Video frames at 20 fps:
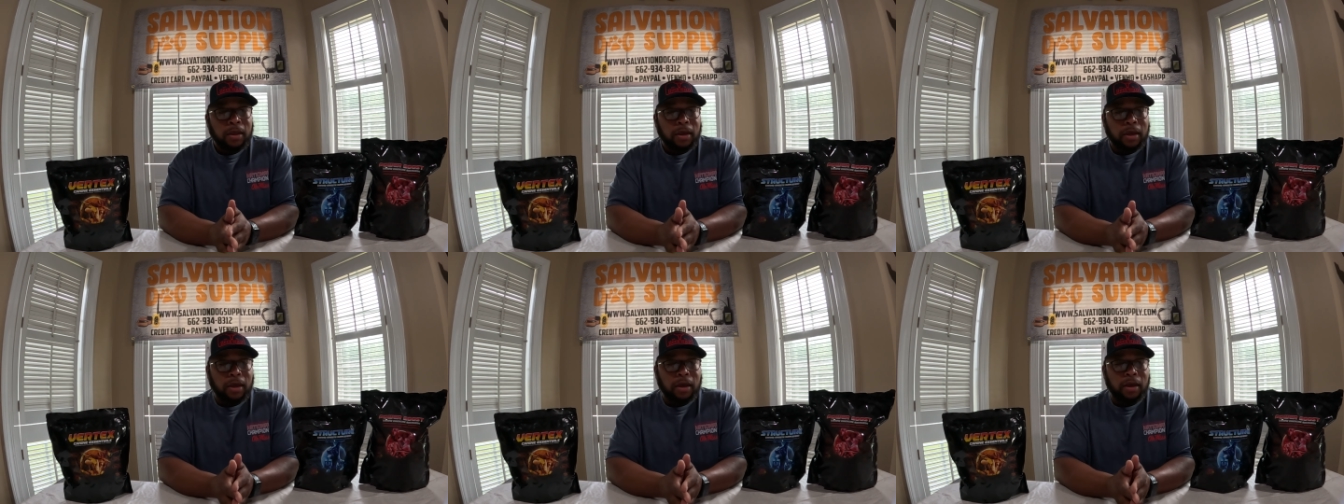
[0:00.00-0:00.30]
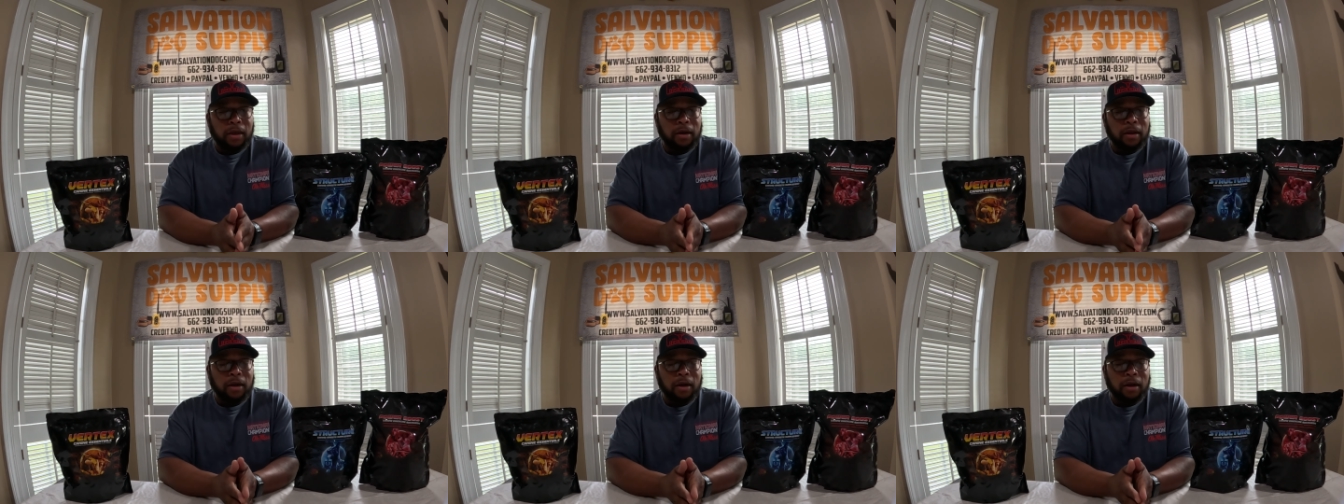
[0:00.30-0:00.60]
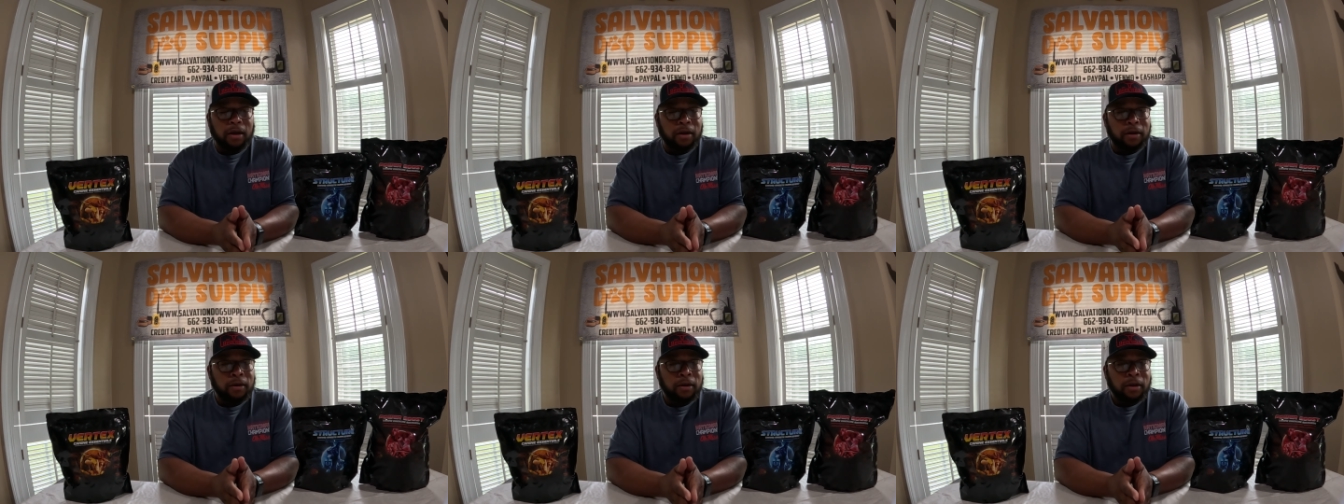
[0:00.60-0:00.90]
and
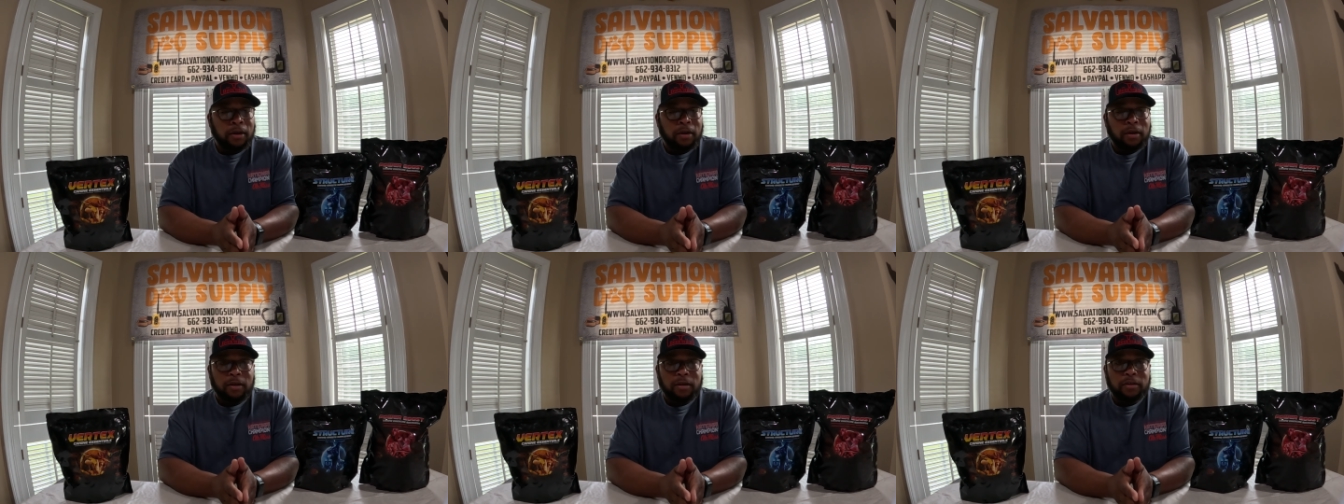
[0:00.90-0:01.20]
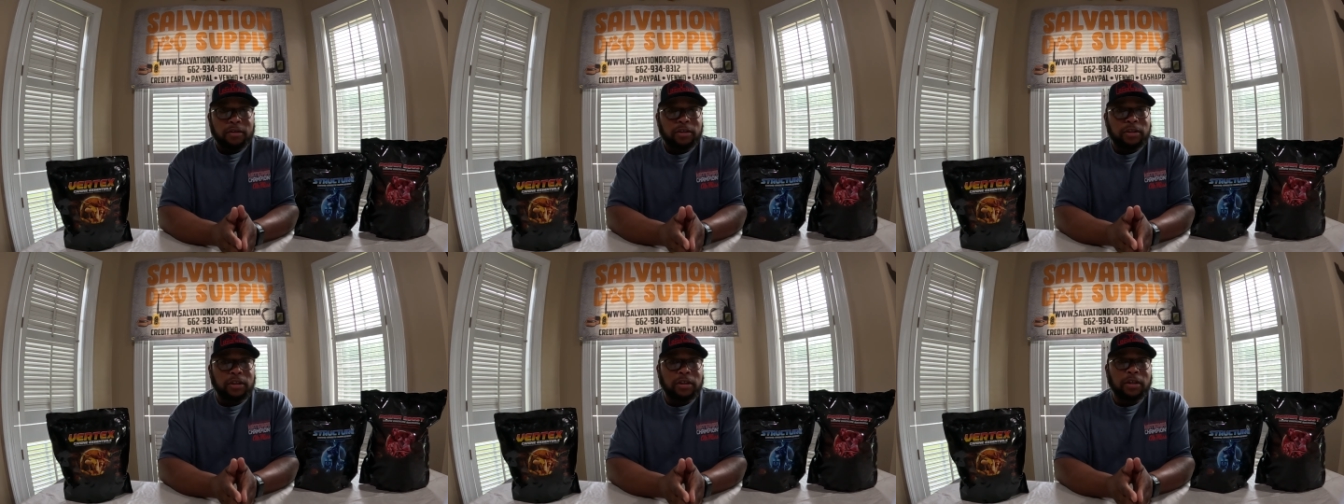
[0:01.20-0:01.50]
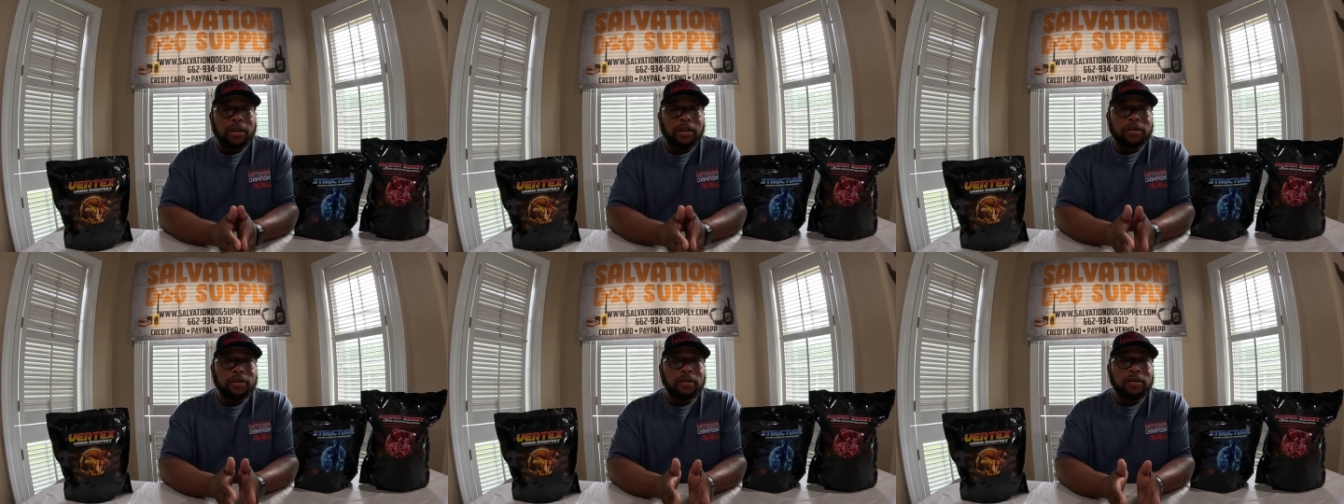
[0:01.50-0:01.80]
uh, she
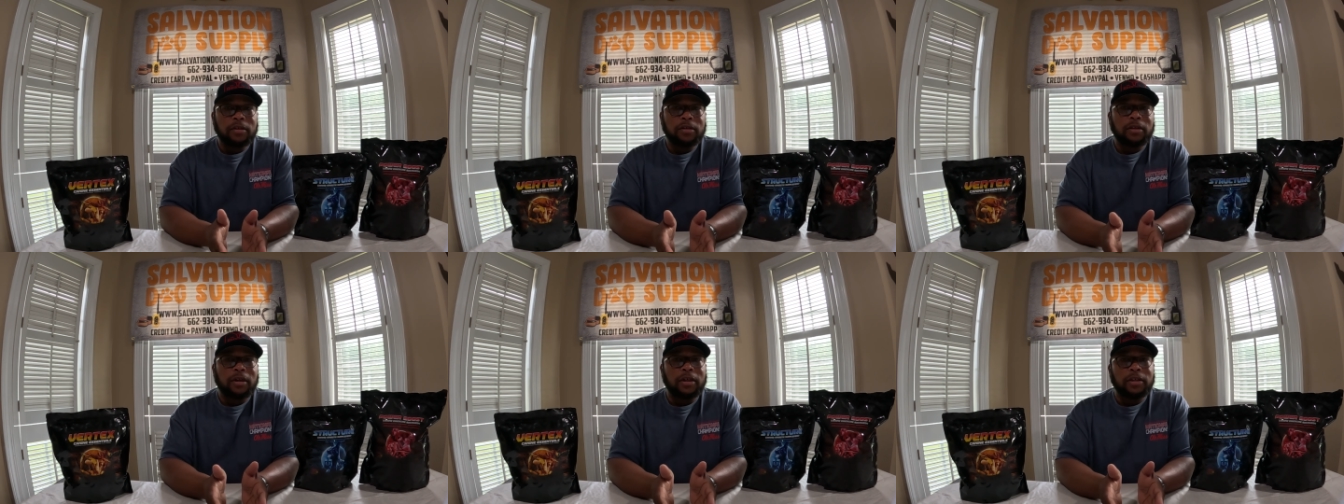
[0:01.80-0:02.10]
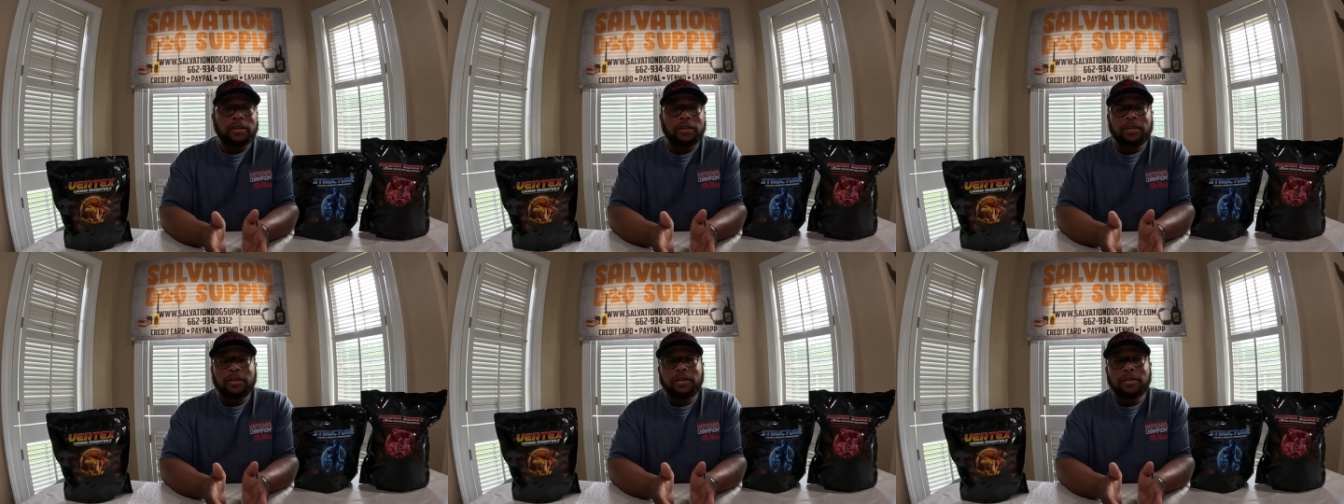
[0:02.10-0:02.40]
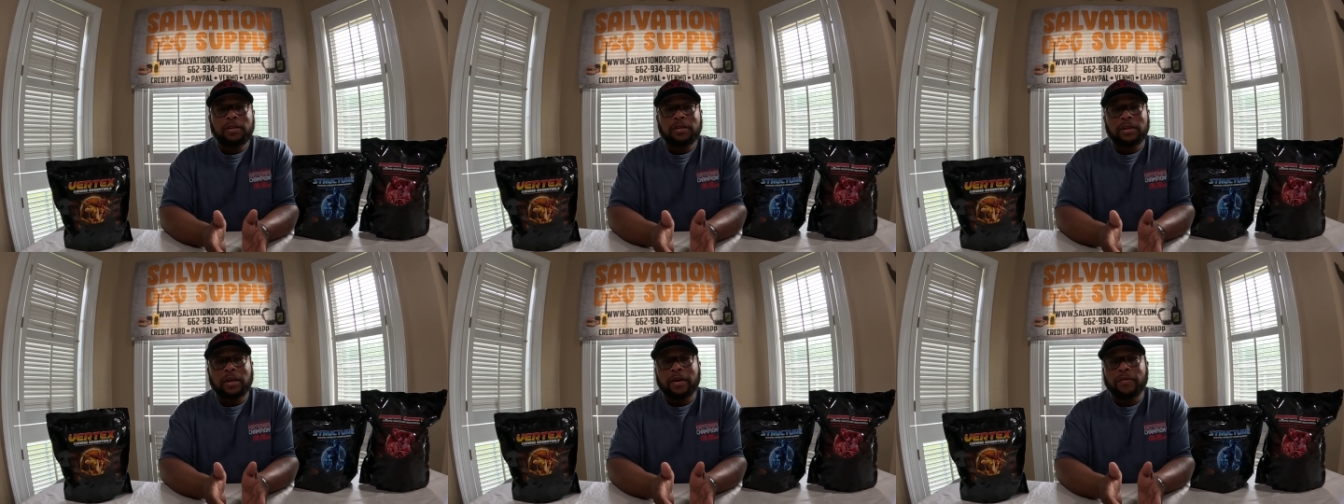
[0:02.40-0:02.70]
doesn't look like
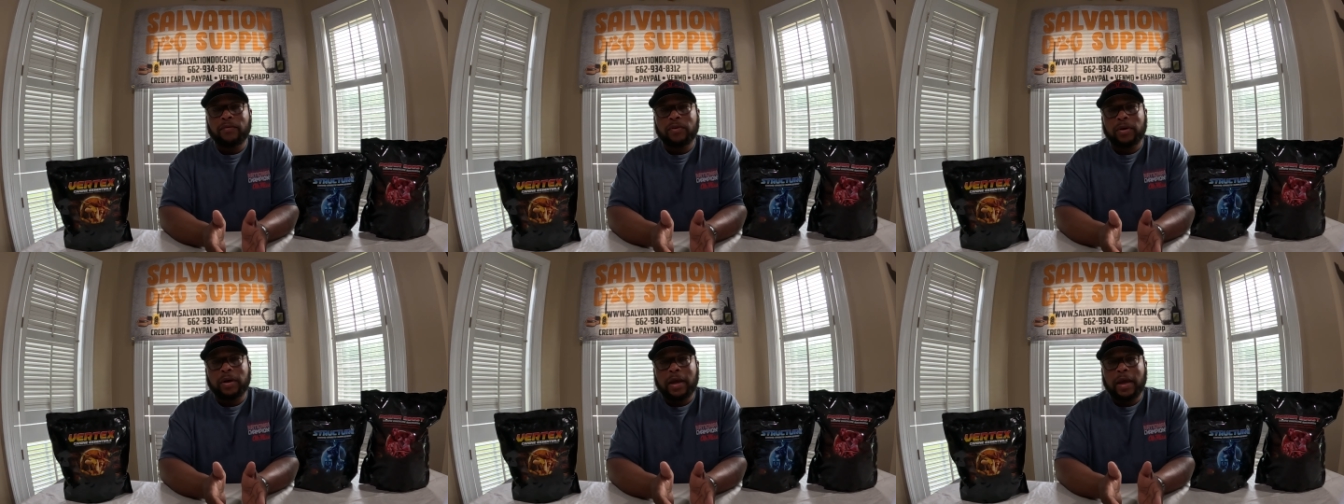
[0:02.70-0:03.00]
she's ever